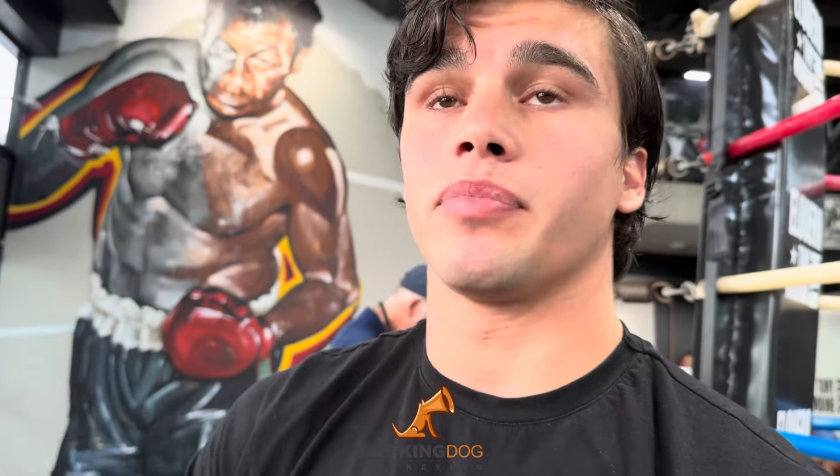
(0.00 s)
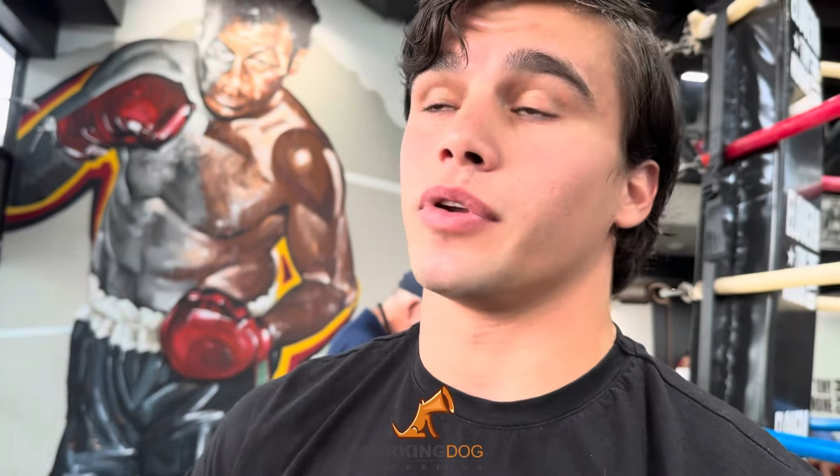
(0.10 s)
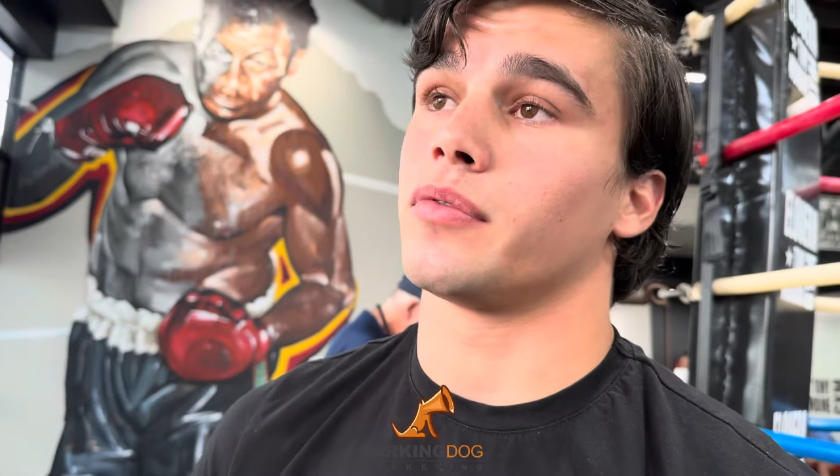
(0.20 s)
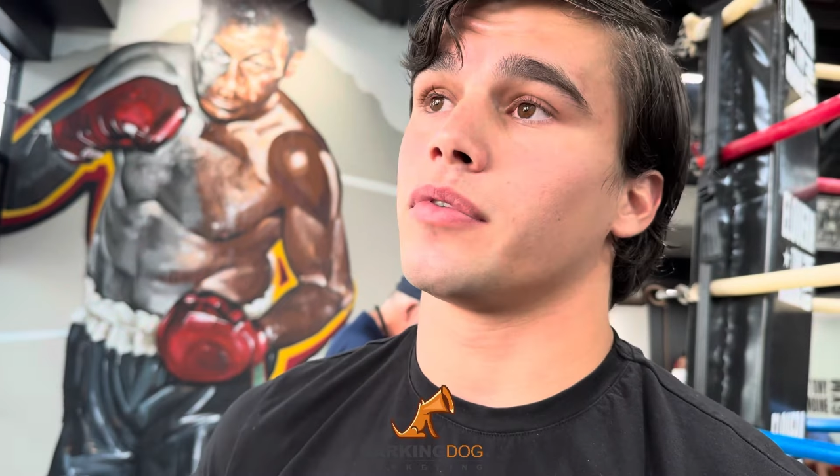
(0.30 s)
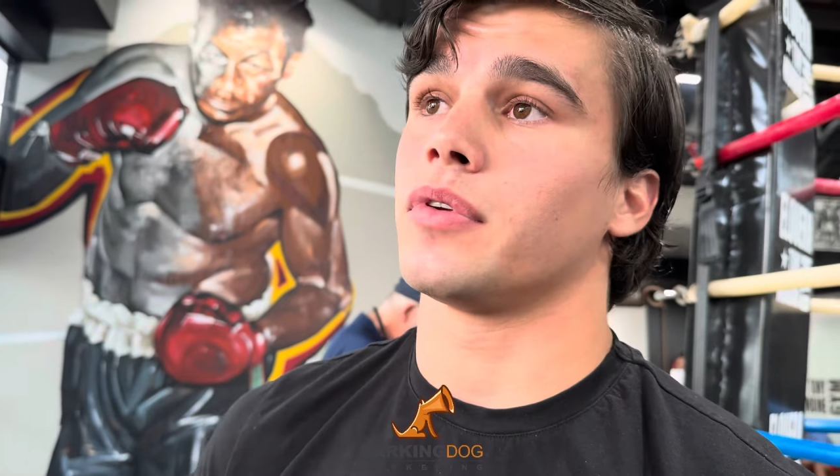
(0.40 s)
but
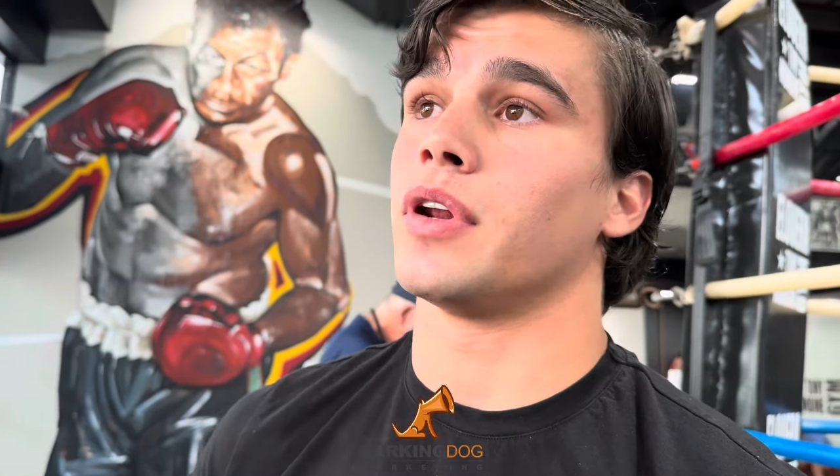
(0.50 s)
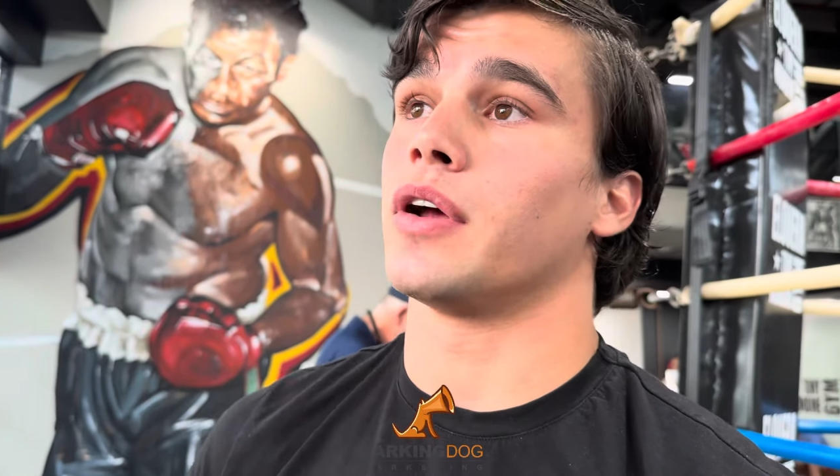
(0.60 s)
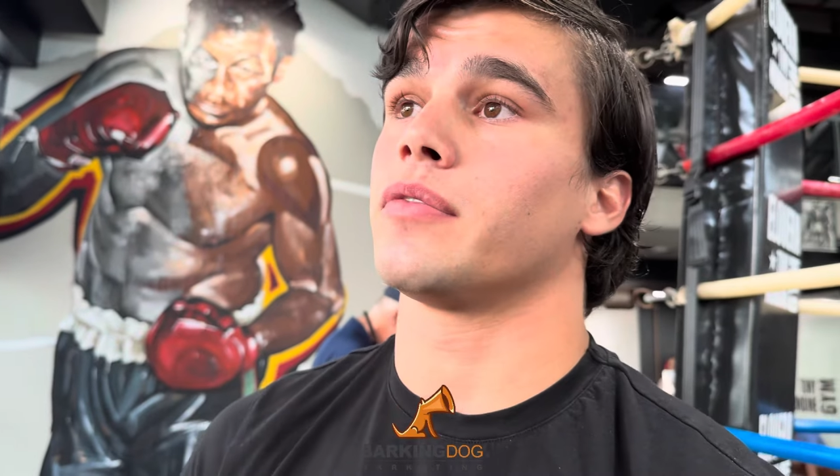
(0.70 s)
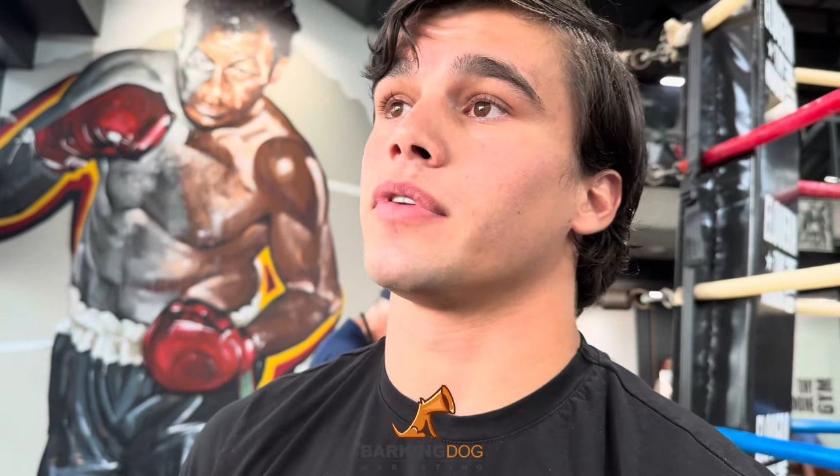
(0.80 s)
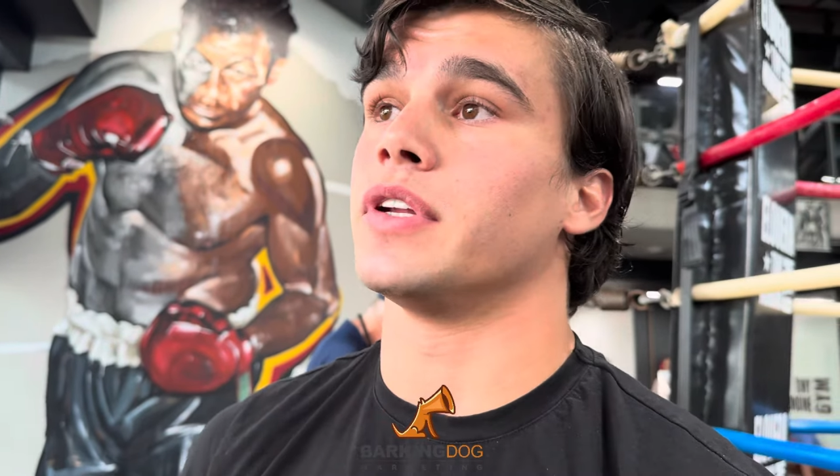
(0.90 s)
you know
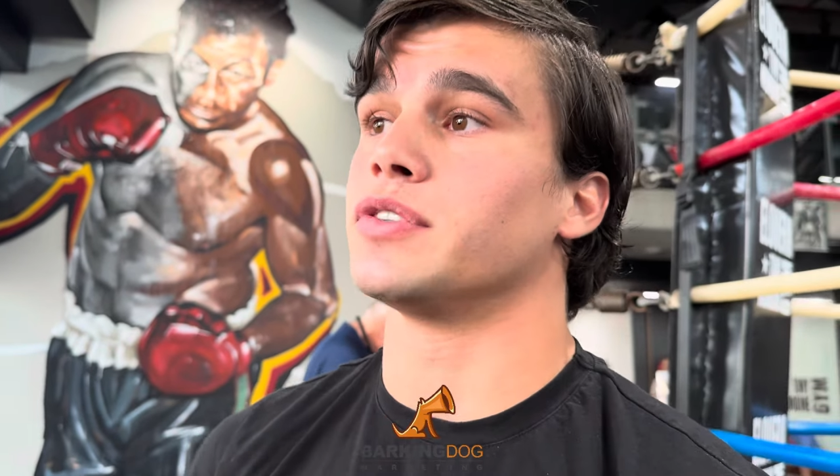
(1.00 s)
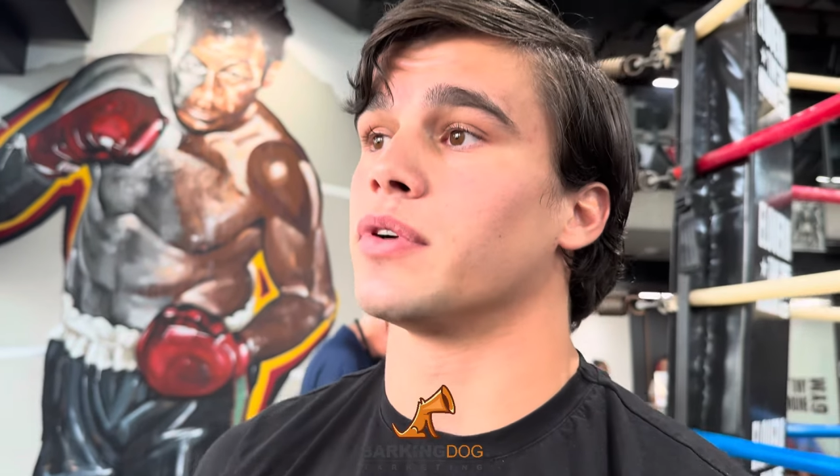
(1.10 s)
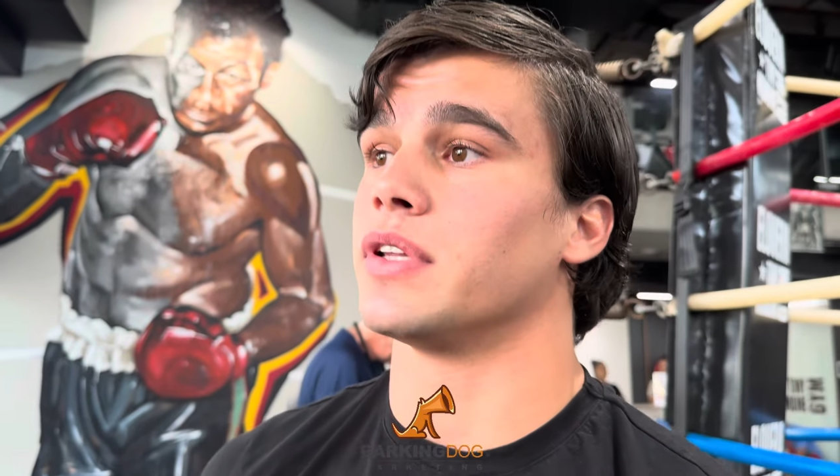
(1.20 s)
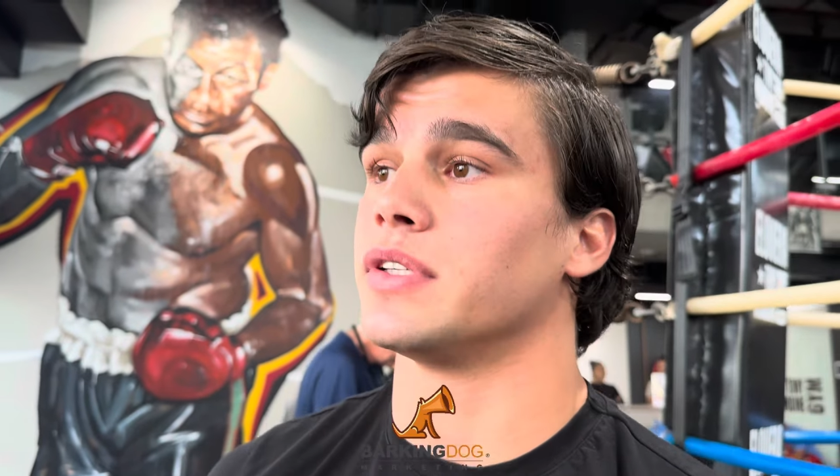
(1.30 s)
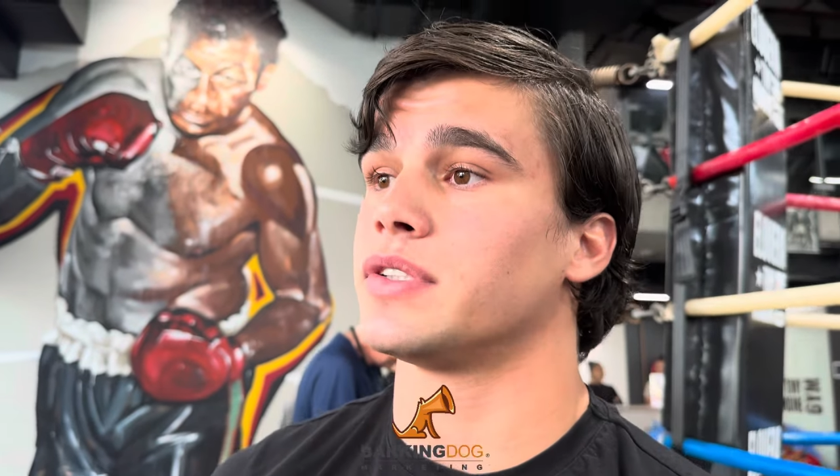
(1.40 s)
it is
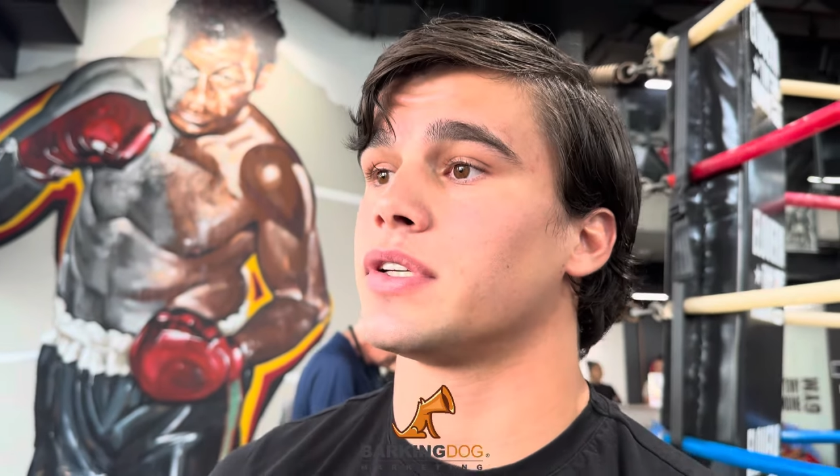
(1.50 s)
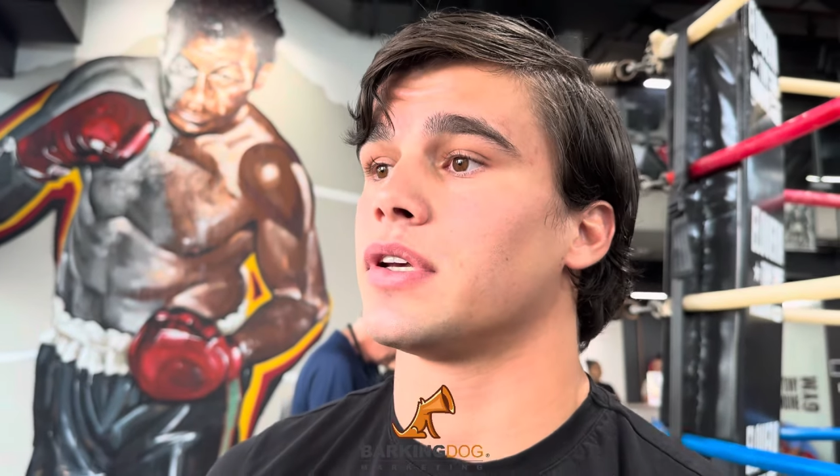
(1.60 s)
what it is.